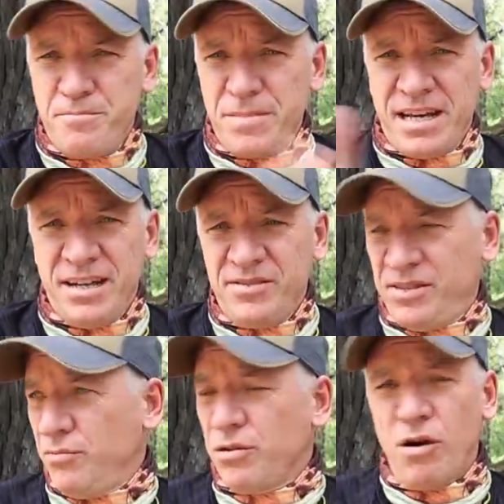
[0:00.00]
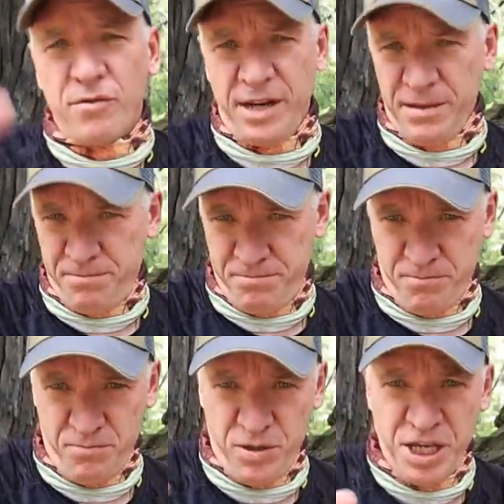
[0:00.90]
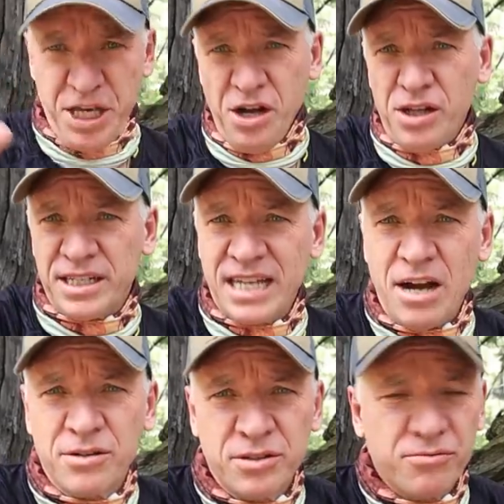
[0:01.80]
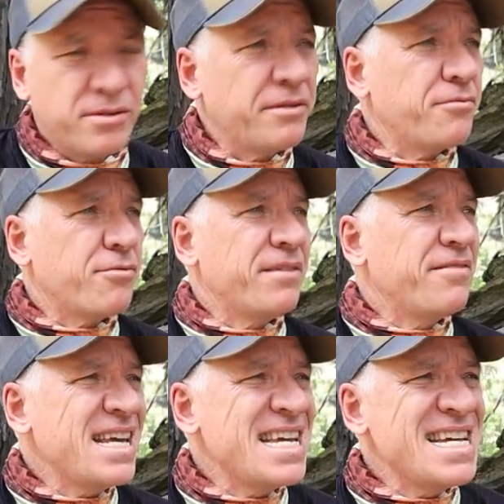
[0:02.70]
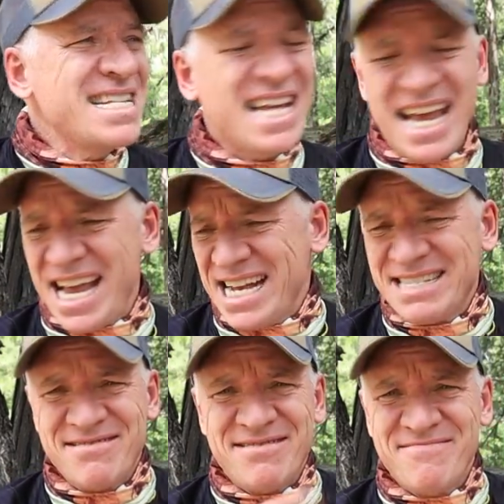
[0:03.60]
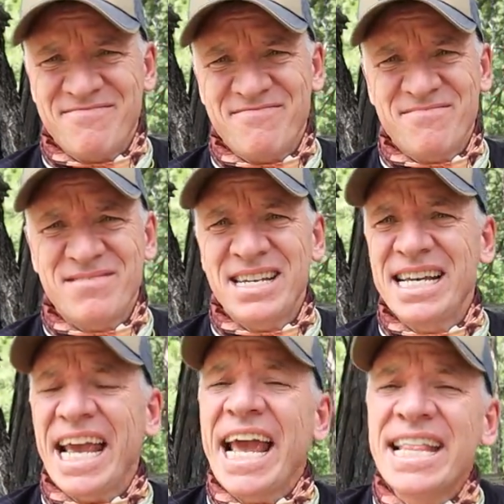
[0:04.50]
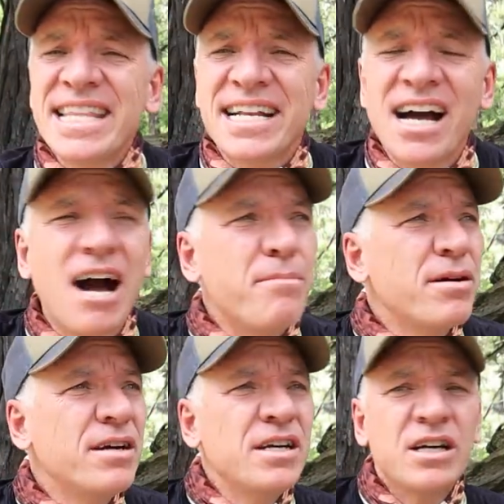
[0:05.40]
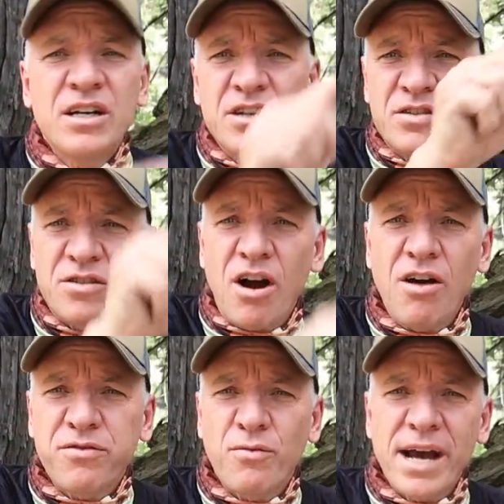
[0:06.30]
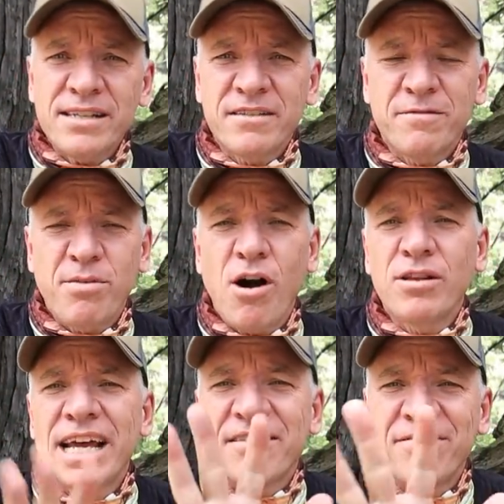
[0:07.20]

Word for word: because he went over a hill and down into a ravine, and he ended up southwest of Paul Lake,